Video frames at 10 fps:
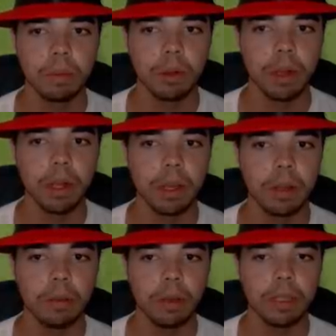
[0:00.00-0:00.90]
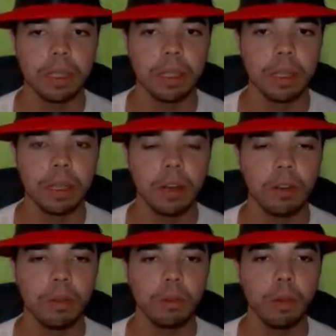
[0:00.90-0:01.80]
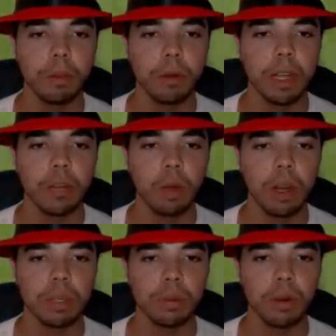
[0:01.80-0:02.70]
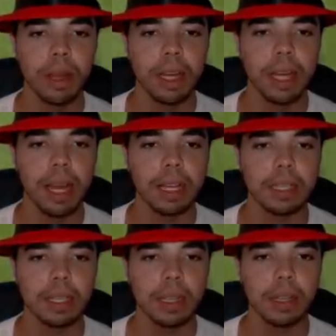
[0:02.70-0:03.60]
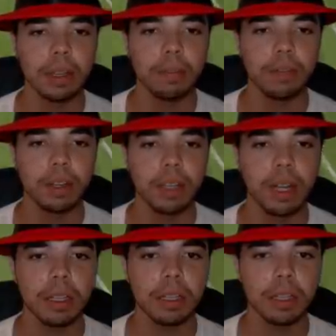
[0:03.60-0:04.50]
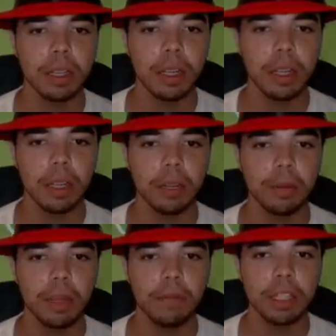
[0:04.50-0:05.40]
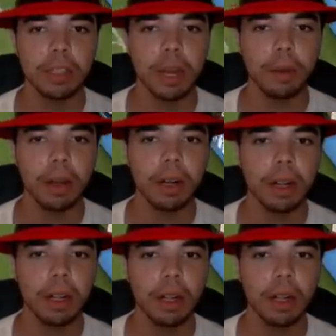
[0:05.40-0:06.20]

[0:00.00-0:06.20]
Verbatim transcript: Marega wants it. Go. What Marega wants, Marega gets. Good first touch. Can you believe it's not butter?